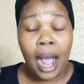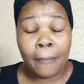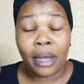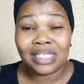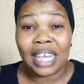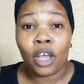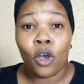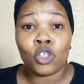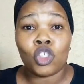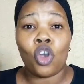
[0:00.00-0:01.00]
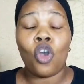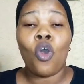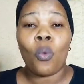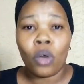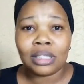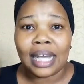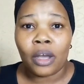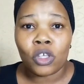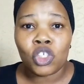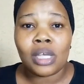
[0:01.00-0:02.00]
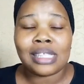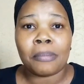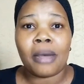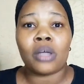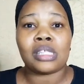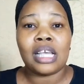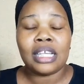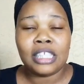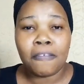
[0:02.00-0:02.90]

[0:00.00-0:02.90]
about their culture, what their culture is about,